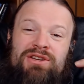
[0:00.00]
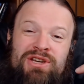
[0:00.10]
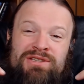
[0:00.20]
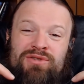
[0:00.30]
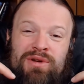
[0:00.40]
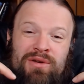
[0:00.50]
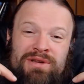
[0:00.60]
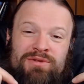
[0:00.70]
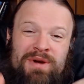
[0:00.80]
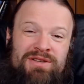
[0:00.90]
just go down
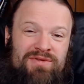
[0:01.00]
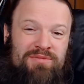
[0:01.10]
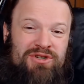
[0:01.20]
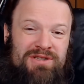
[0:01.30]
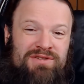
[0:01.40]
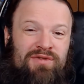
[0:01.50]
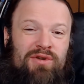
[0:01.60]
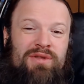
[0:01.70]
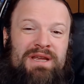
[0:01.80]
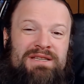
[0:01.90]
into my descriptions,
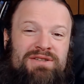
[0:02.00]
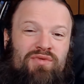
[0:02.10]
follow the links,